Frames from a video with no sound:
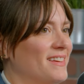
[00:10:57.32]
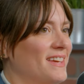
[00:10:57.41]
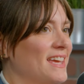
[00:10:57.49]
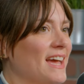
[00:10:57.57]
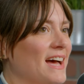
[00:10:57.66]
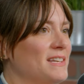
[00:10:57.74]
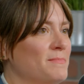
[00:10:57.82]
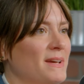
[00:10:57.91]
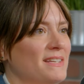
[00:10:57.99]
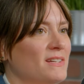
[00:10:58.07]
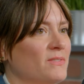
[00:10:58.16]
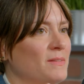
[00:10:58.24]
he had to
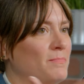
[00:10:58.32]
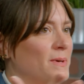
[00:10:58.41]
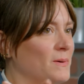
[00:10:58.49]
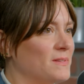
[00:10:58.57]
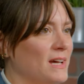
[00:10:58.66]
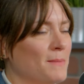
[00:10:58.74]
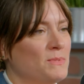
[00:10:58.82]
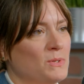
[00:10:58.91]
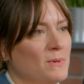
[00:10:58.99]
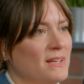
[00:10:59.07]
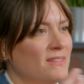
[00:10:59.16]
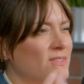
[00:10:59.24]
basically build up
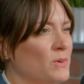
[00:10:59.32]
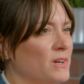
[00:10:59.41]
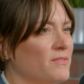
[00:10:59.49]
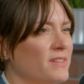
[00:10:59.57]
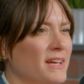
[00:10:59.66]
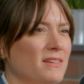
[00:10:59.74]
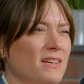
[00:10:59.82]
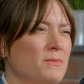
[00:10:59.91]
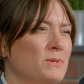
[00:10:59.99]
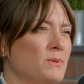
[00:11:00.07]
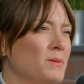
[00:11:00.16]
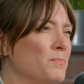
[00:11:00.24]
doing sort of like, he
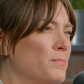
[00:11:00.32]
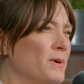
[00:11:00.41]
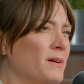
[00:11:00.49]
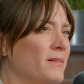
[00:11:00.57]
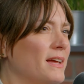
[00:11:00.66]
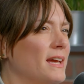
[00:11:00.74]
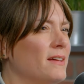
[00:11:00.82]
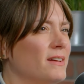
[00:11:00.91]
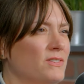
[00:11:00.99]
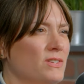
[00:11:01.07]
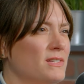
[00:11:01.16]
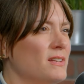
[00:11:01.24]
was doing bricklaying,
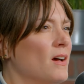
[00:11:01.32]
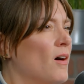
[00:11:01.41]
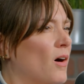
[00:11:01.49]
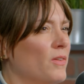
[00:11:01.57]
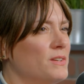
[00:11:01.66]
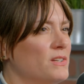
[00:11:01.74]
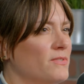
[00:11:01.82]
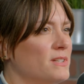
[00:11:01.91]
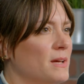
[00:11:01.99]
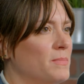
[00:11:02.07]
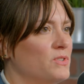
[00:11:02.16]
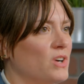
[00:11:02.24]
like just all these
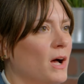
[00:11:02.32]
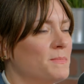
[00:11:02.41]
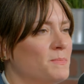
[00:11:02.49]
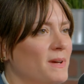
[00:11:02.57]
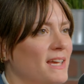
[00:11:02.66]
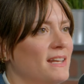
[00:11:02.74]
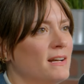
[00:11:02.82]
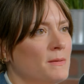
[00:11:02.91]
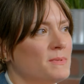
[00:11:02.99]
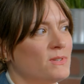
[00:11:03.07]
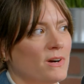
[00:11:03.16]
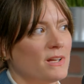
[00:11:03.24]
different type of jobs, but he ended
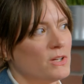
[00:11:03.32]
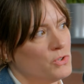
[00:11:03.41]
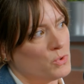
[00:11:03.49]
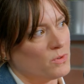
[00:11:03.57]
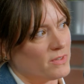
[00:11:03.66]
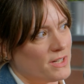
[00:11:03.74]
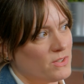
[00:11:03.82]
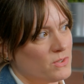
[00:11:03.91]
up starting a jewelry